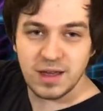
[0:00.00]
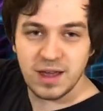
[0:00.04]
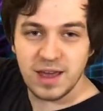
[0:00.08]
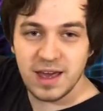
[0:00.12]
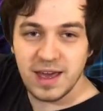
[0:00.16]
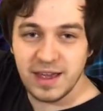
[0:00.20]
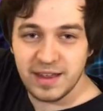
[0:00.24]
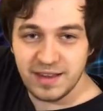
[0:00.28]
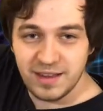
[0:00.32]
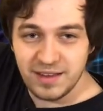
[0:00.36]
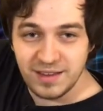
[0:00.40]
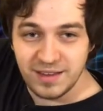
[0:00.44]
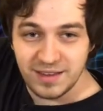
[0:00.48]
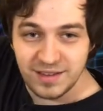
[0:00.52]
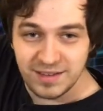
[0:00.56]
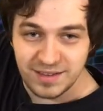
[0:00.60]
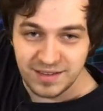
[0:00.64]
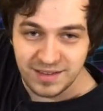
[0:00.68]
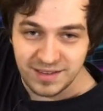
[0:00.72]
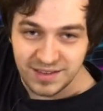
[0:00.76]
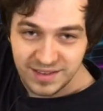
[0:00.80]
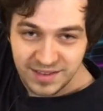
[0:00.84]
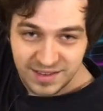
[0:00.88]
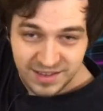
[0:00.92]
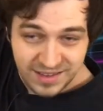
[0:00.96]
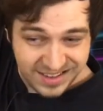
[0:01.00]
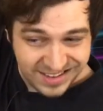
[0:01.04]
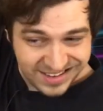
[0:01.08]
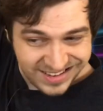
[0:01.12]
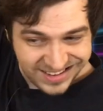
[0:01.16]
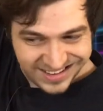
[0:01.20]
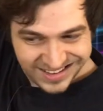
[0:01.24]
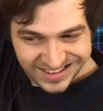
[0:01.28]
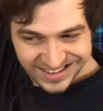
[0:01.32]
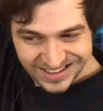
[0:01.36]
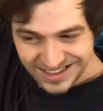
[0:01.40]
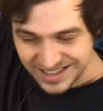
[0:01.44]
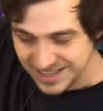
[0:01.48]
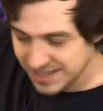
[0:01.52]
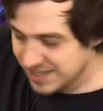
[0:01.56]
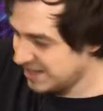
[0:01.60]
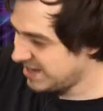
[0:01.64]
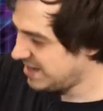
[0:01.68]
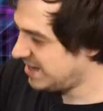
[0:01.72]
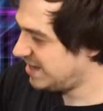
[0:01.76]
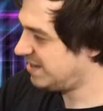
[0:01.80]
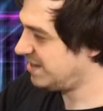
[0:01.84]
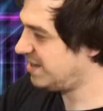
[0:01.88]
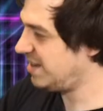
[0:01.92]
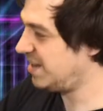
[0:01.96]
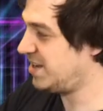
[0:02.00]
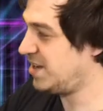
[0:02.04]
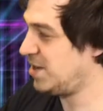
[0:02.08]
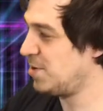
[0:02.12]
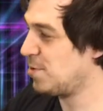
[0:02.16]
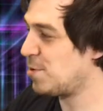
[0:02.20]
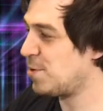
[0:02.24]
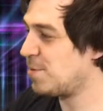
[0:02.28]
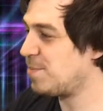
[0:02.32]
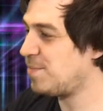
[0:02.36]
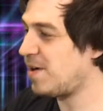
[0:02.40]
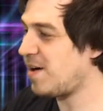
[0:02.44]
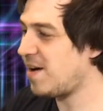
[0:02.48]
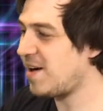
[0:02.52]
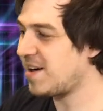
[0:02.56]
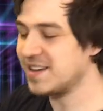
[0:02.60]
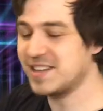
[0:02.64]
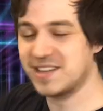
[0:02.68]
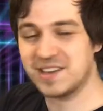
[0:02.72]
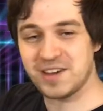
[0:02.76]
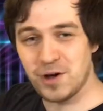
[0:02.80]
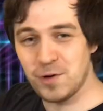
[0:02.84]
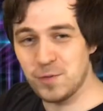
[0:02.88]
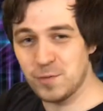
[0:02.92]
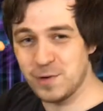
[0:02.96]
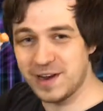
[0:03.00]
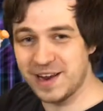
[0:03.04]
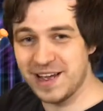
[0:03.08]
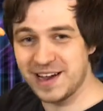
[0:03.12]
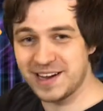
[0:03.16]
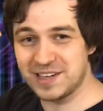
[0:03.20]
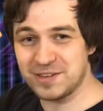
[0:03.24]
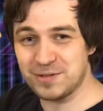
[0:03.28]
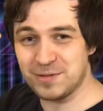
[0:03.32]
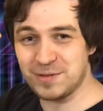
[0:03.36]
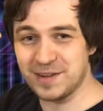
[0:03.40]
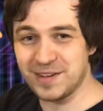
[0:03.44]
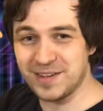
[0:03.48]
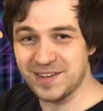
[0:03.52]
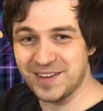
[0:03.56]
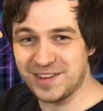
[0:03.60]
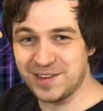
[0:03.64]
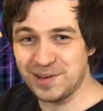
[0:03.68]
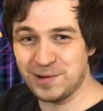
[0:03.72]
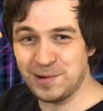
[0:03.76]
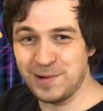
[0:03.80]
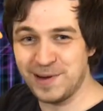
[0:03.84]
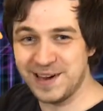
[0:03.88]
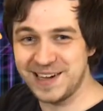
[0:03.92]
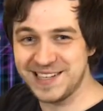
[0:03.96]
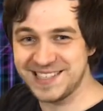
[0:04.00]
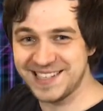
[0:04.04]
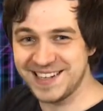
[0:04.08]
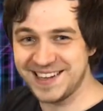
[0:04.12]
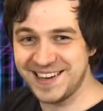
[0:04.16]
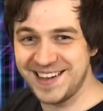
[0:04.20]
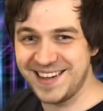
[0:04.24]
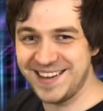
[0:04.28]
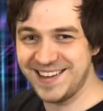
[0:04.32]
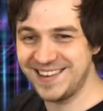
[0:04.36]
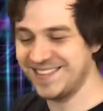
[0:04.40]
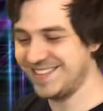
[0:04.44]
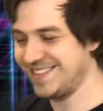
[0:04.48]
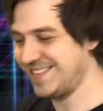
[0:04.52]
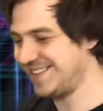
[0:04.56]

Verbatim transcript: And did your box come with extra toys in it?